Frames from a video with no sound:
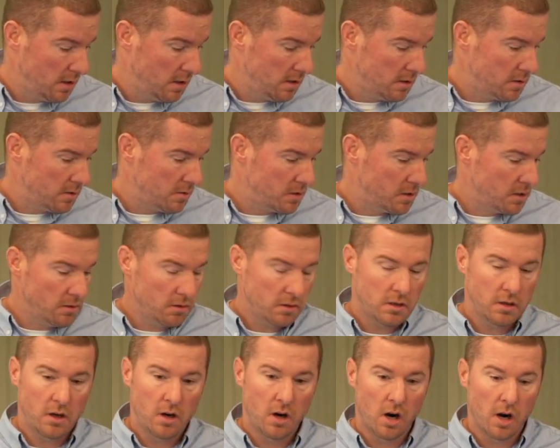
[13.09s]
So
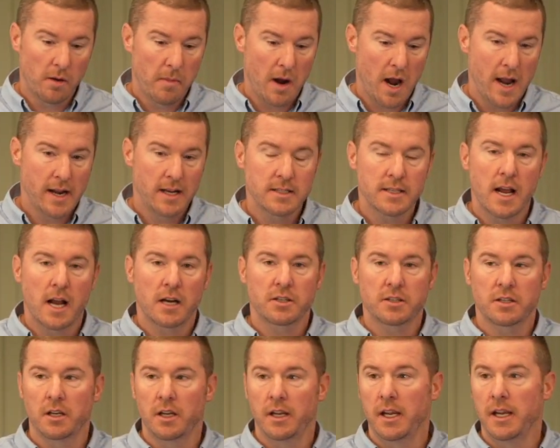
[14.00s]
silicon carbide is
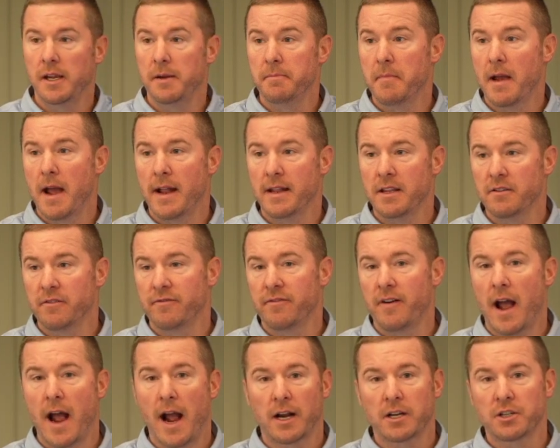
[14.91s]
actually
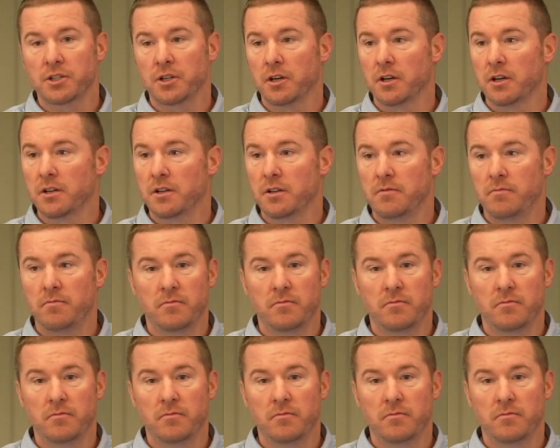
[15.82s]
manufactured